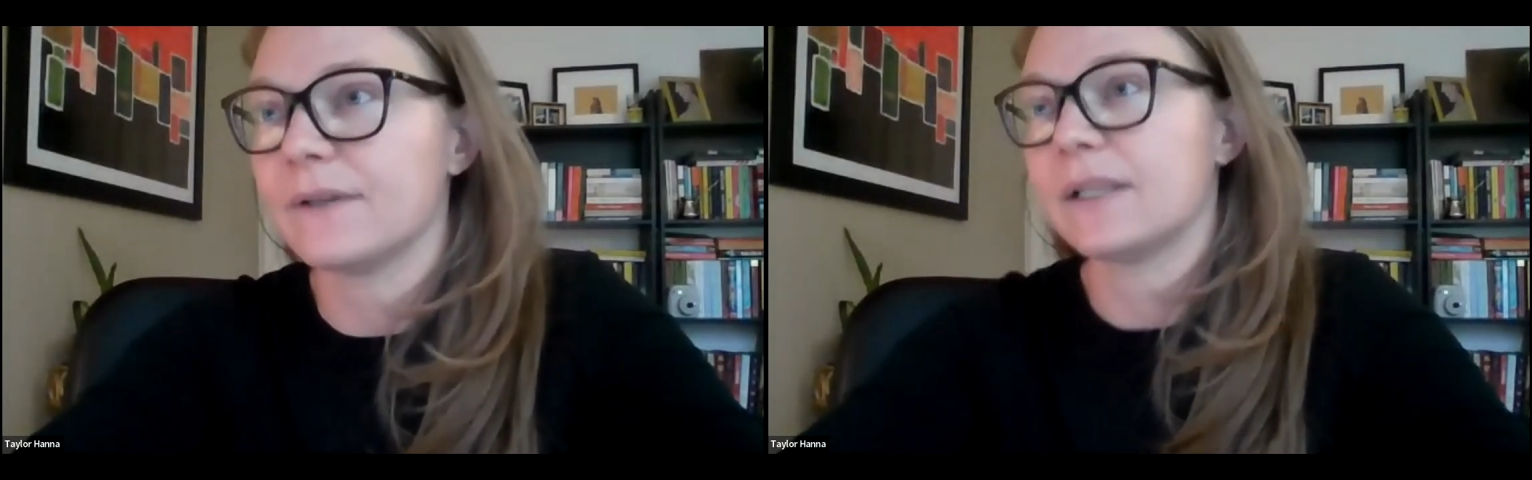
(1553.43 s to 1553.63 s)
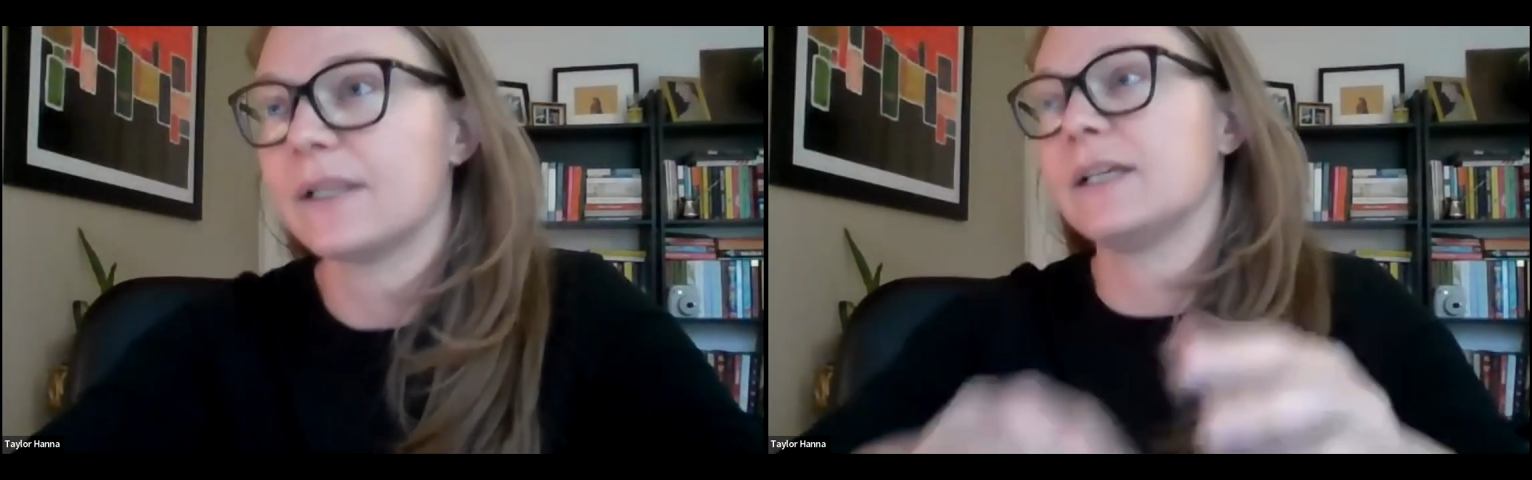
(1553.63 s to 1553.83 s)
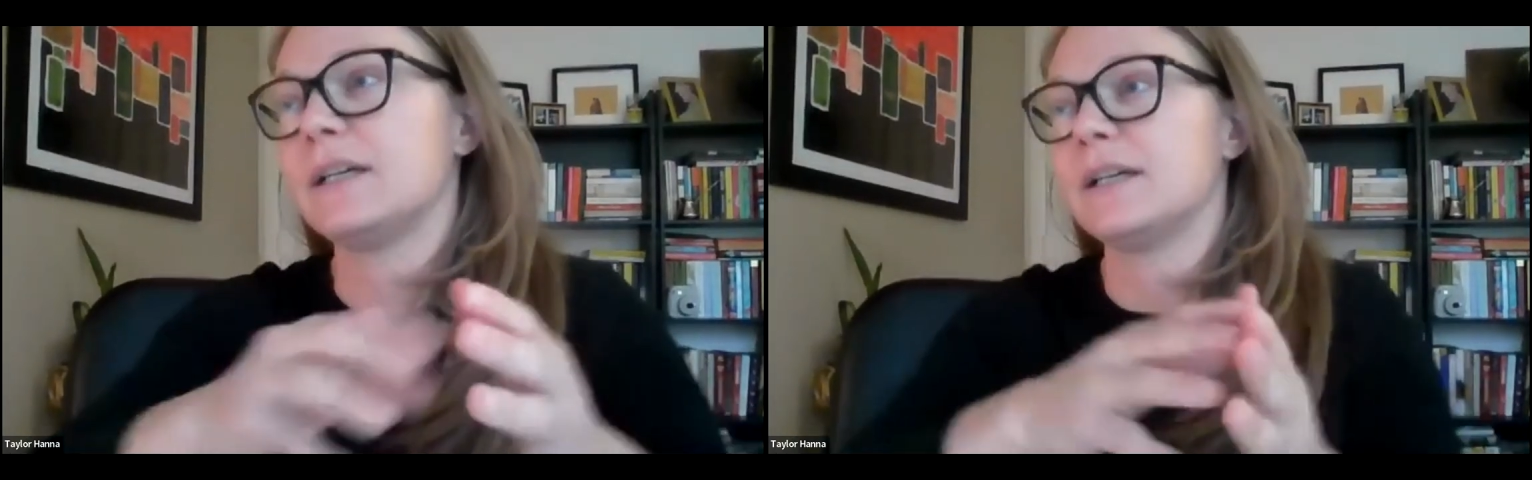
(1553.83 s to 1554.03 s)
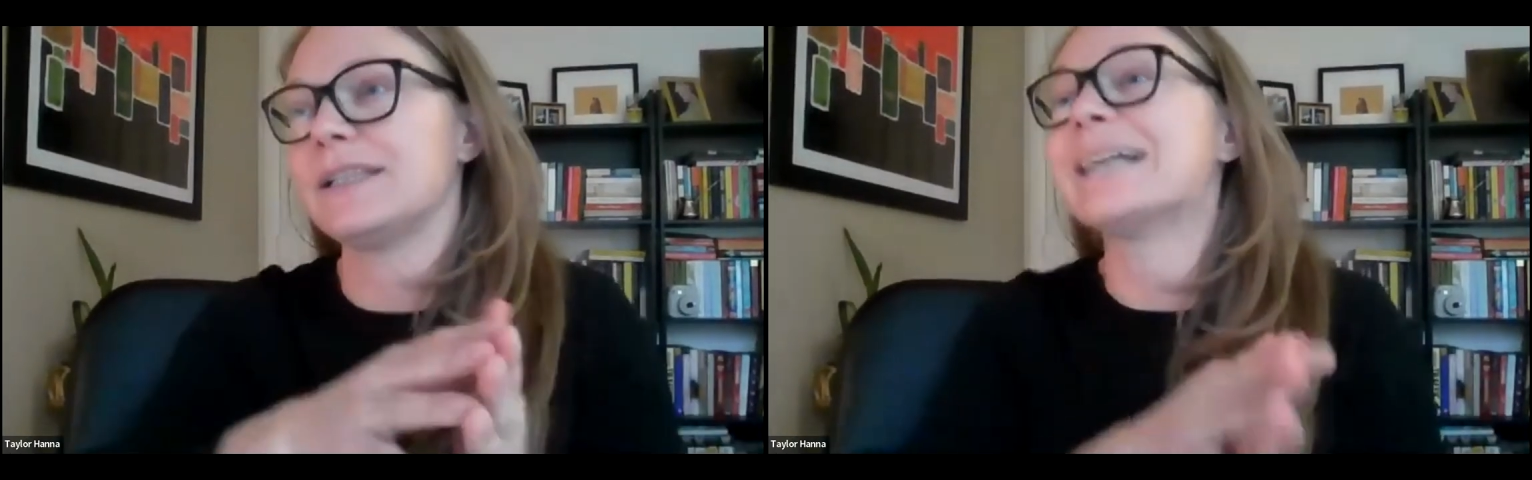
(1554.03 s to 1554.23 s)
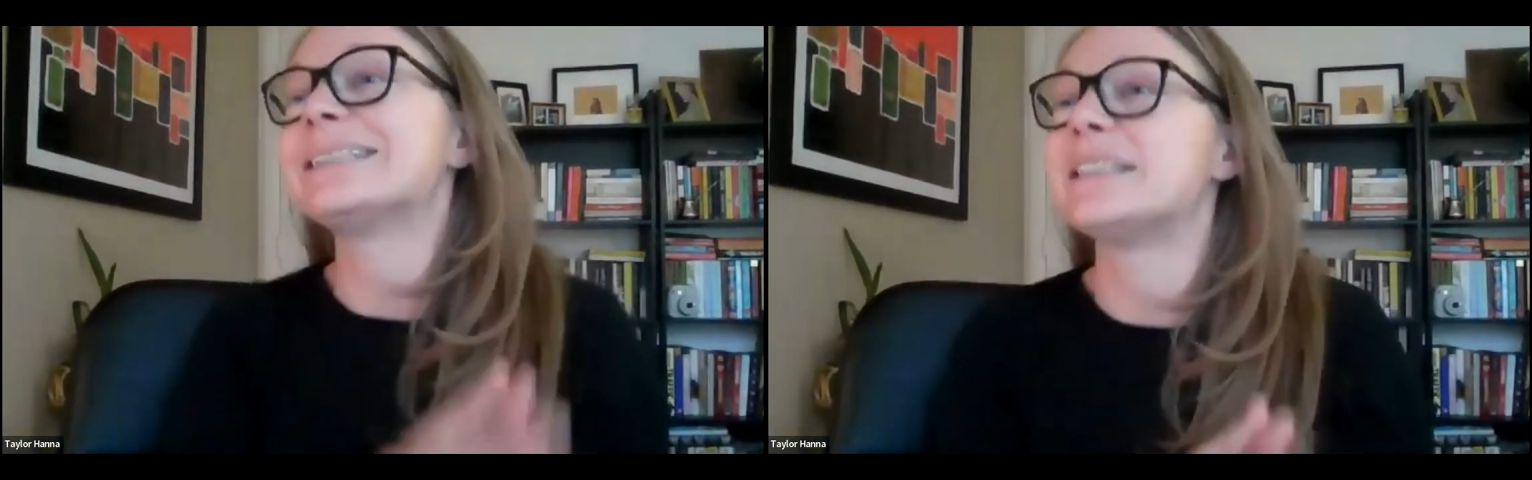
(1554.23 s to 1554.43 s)
and the
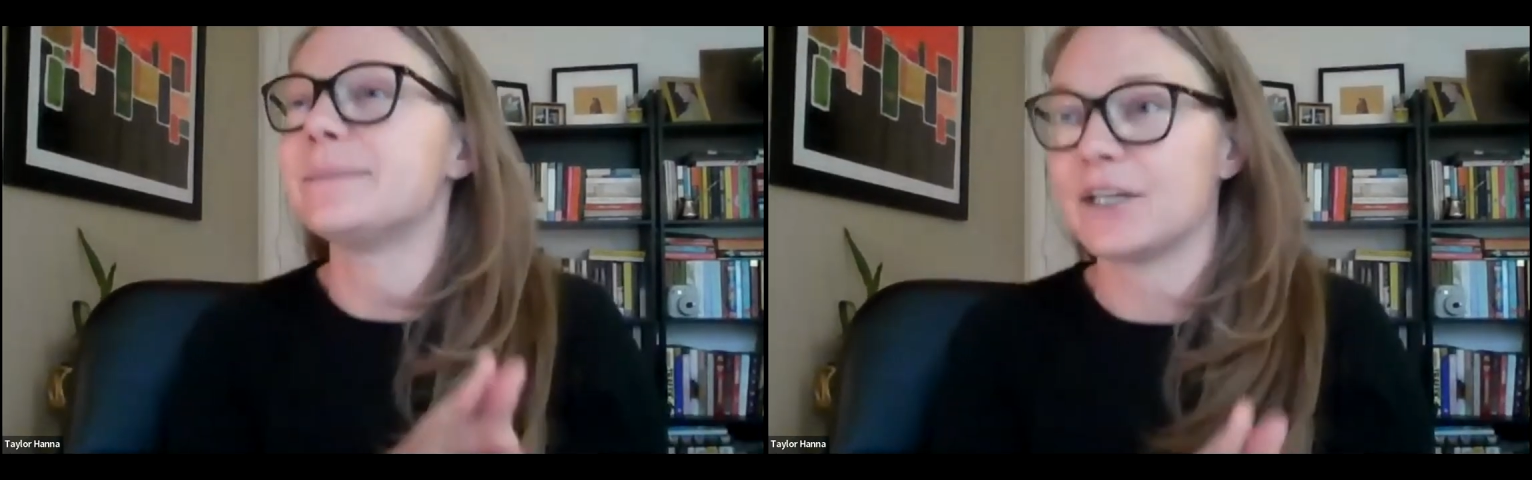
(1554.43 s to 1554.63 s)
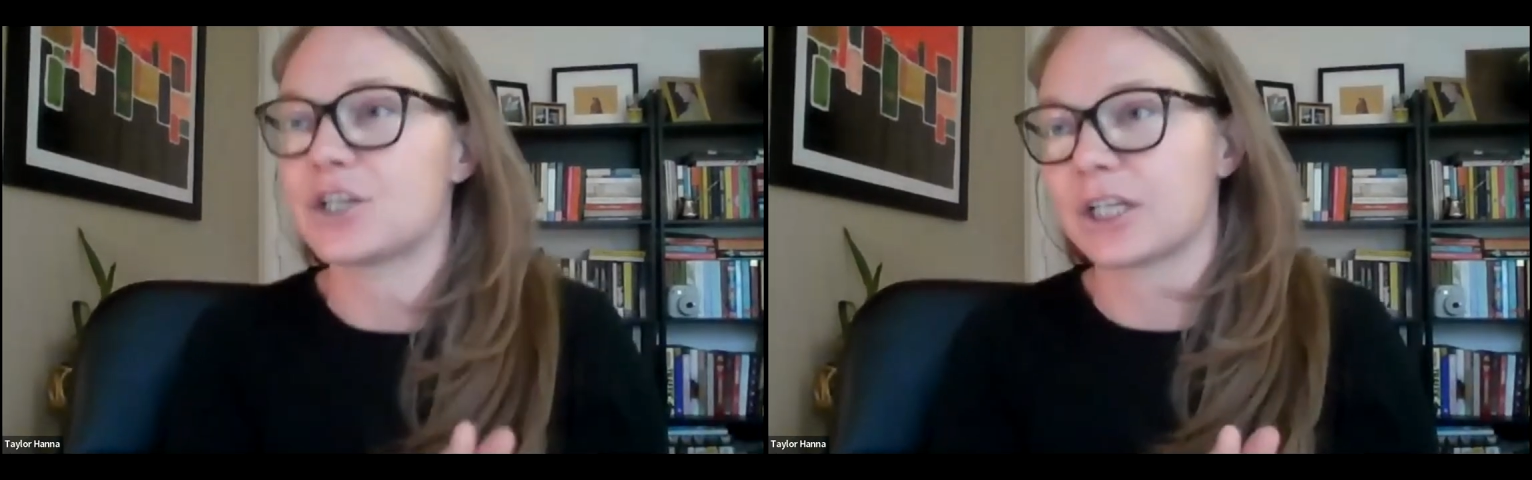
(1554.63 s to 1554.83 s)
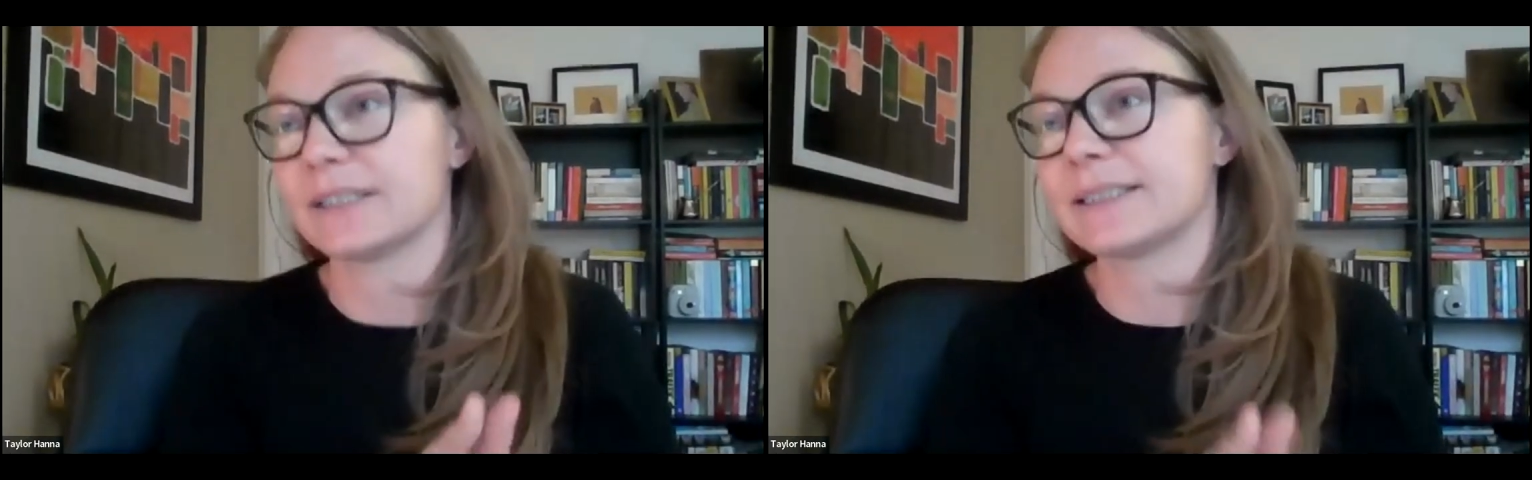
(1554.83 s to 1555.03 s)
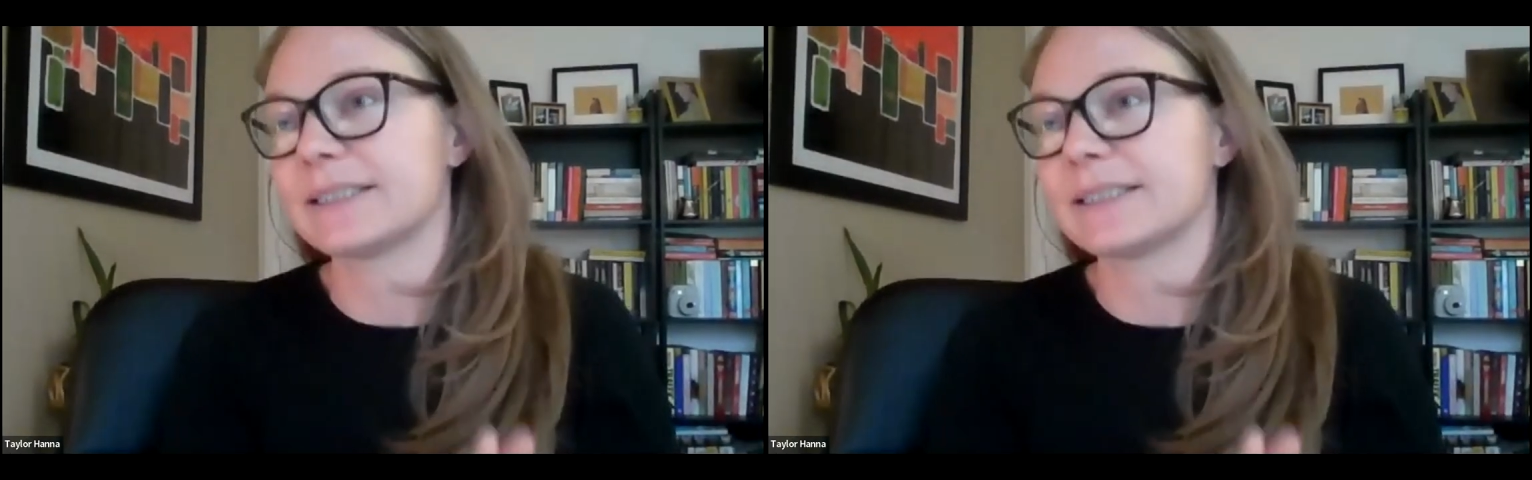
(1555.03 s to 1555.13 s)
estimations,